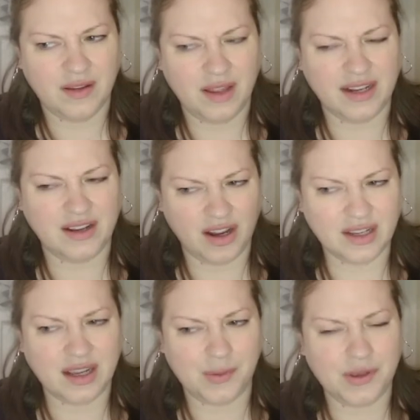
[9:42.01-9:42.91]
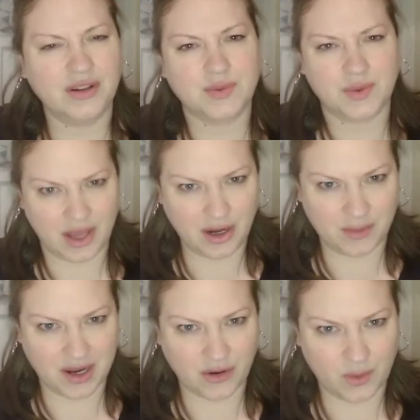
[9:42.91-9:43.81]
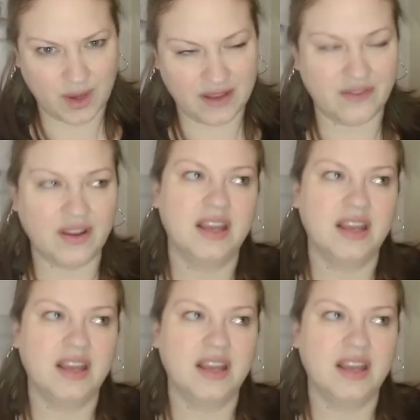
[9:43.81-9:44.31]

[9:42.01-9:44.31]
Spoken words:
had gone a couple years without a microwave.